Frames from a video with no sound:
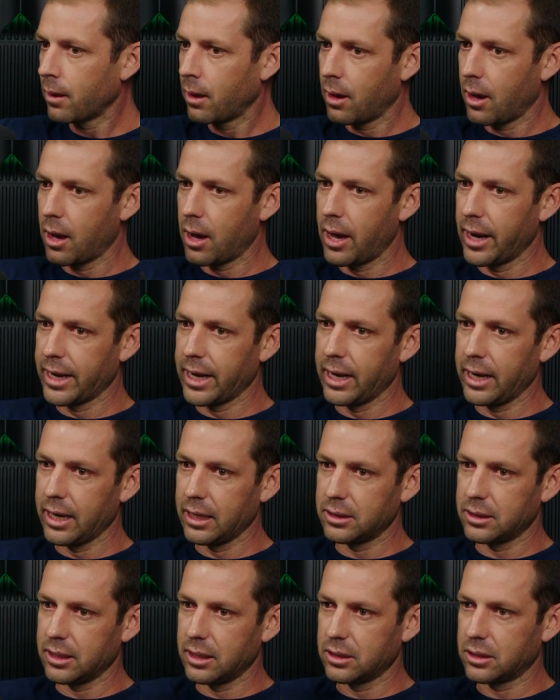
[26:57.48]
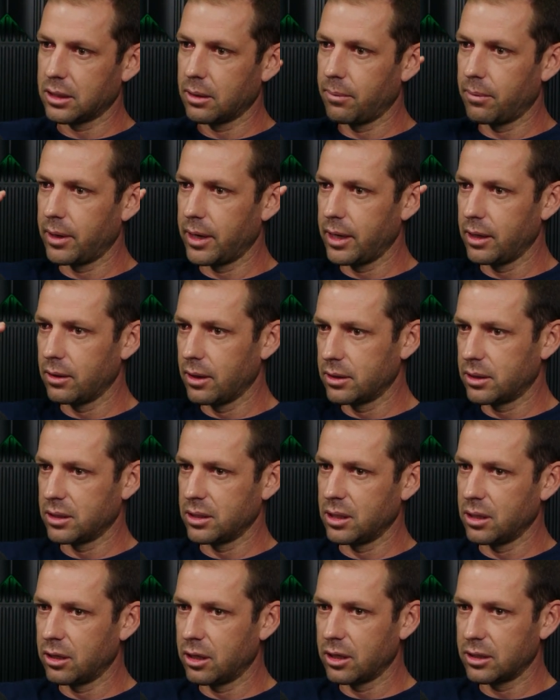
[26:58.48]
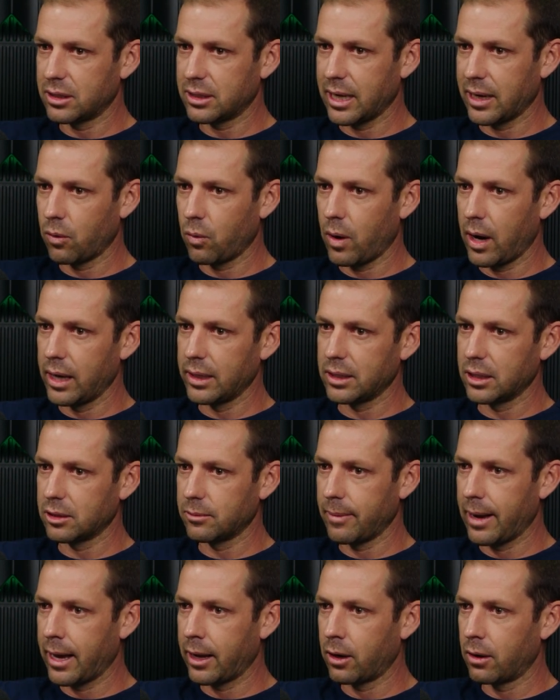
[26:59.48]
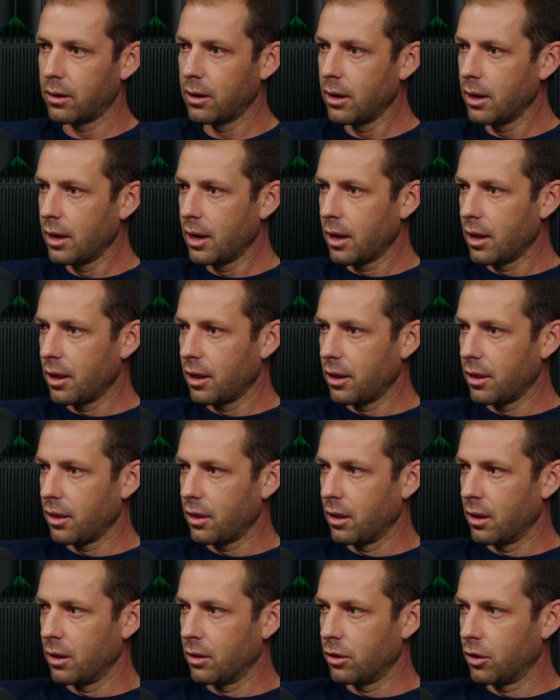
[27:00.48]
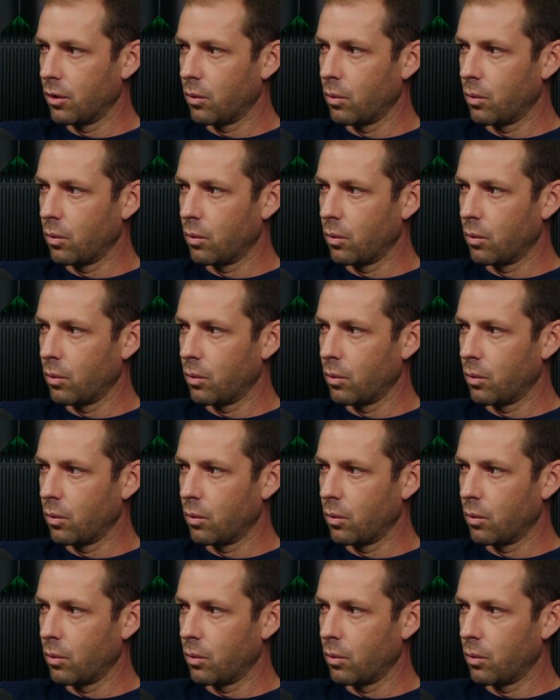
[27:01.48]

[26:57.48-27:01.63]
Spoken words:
Again, as somebody listening to this saying, why does this matter? The